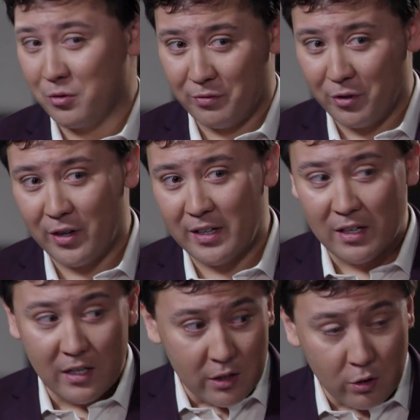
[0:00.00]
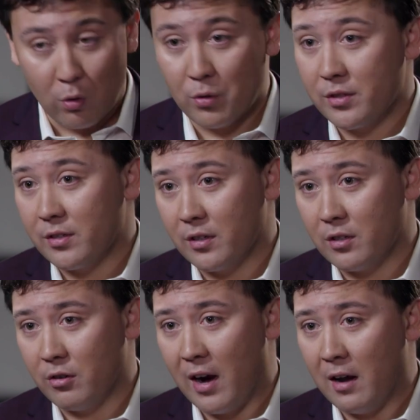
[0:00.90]
referring yours to the
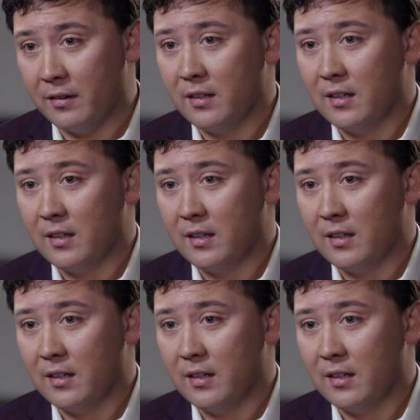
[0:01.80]
Crown,